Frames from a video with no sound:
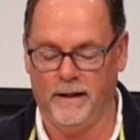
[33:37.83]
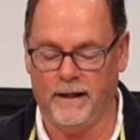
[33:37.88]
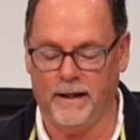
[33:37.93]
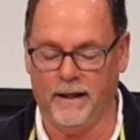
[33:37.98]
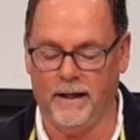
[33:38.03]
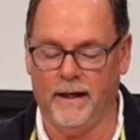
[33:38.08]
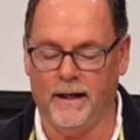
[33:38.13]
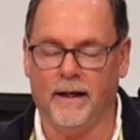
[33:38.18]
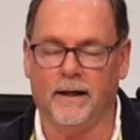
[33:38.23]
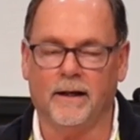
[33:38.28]

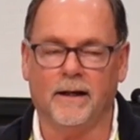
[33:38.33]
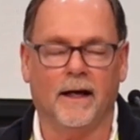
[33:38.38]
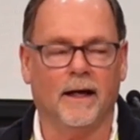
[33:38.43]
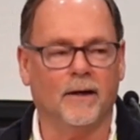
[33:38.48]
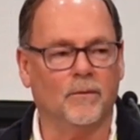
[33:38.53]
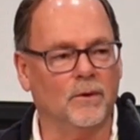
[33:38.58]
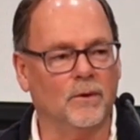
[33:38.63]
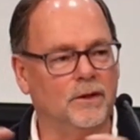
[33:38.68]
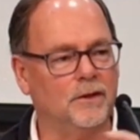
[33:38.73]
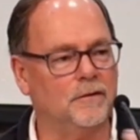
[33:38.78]
And,
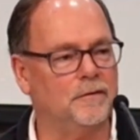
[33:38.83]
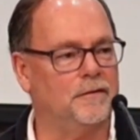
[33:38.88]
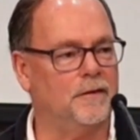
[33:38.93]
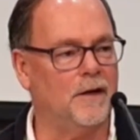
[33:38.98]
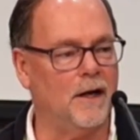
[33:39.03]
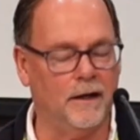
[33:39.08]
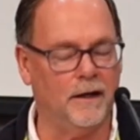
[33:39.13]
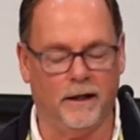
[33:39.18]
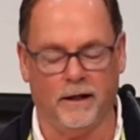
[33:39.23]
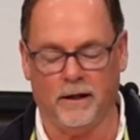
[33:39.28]
and we're
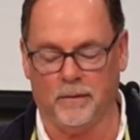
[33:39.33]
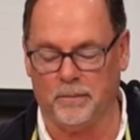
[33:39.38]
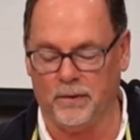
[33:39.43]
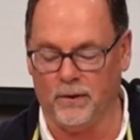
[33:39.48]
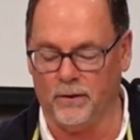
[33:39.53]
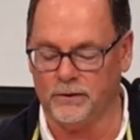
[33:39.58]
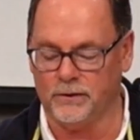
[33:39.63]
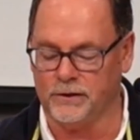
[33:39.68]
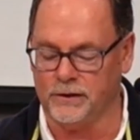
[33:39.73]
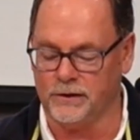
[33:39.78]
defining a
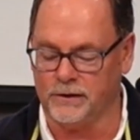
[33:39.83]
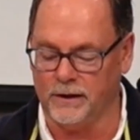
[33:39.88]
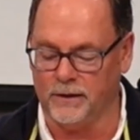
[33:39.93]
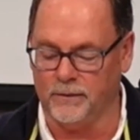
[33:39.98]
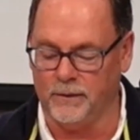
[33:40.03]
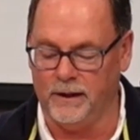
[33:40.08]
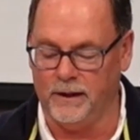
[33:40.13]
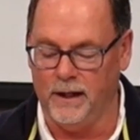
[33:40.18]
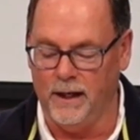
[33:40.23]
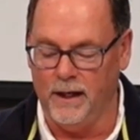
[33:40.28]
process that
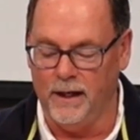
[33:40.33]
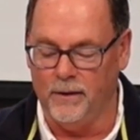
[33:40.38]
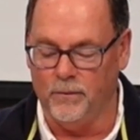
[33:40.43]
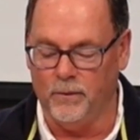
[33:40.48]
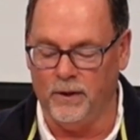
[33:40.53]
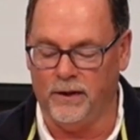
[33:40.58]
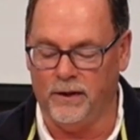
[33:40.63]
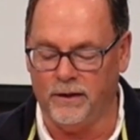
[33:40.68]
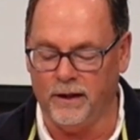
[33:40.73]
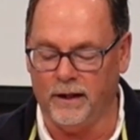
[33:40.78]
we,
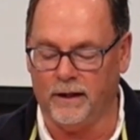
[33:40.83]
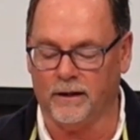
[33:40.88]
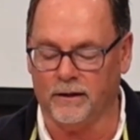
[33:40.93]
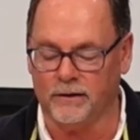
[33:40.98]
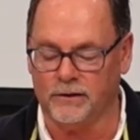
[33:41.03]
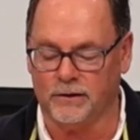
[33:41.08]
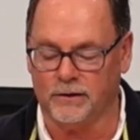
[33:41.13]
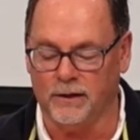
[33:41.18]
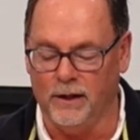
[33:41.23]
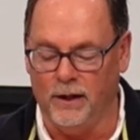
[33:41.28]
we think
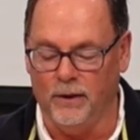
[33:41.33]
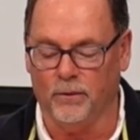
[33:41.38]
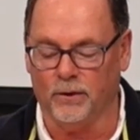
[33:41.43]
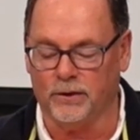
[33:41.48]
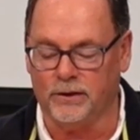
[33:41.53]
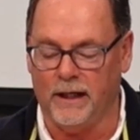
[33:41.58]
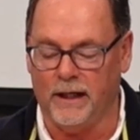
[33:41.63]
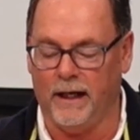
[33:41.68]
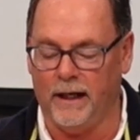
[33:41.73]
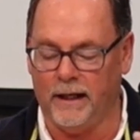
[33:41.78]
us, will
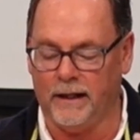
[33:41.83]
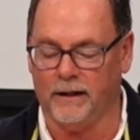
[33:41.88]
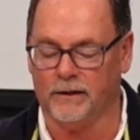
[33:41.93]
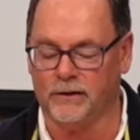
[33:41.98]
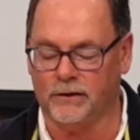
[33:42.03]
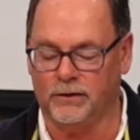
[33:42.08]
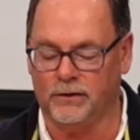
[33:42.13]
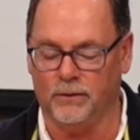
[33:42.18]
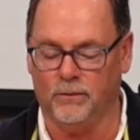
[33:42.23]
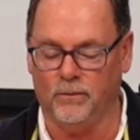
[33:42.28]
take us
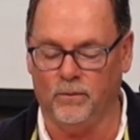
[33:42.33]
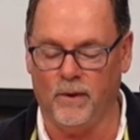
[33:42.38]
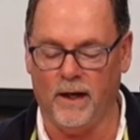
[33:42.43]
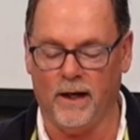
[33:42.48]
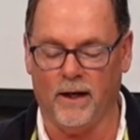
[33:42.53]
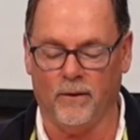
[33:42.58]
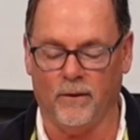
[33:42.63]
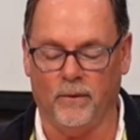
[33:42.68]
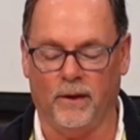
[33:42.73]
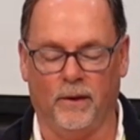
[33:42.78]
to
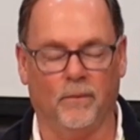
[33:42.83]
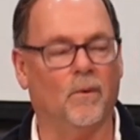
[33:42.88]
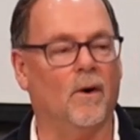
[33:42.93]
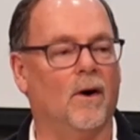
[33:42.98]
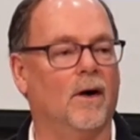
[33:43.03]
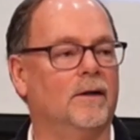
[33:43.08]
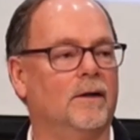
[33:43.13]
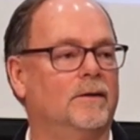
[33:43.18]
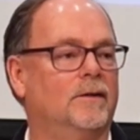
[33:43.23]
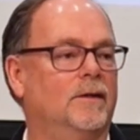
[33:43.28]
where we
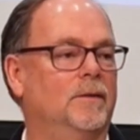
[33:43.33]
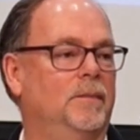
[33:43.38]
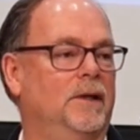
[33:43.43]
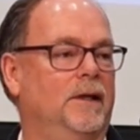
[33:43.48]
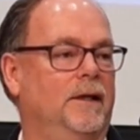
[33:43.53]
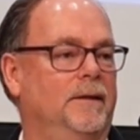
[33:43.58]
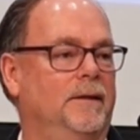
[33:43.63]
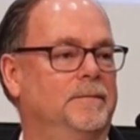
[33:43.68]
want to be.